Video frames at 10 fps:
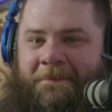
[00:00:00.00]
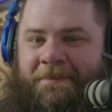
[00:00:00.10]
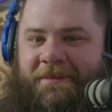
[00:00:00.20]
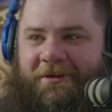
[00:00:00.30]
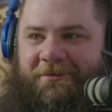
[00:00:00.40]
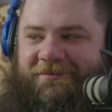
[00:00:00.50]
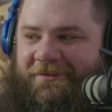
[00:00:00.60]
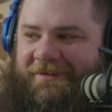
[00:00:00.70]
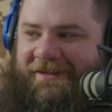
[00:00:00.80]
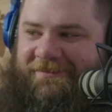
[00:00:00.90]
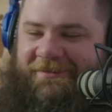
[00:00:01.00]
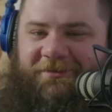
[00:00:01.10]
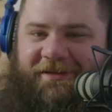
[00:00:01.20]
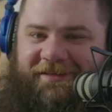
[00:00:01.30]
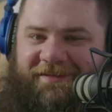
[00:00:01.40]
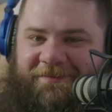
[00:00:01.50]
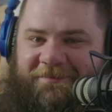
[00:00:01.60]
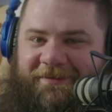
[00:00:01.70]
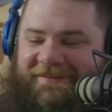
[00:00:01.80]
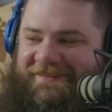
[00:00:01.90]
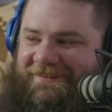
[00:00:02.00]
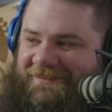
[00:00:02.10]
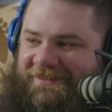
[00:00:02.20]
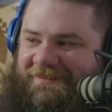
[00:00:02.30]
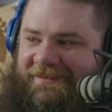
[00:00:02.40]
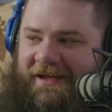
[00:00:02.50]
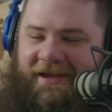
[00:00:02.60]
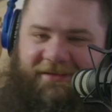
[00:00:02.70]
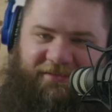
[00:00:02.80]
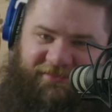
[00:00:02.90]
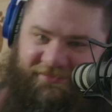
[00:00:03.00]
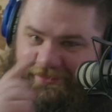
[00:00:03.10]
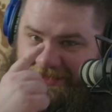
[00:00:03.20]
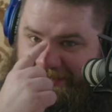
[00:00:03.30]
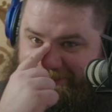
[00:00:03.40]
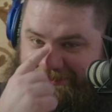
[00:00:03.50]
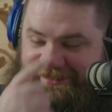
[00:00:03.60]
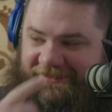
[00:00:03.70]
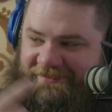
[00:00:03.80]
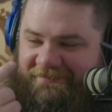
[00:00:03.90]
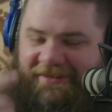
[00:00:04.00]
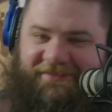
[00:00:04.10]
you know don't take it don't take that as offense because i you know actually my,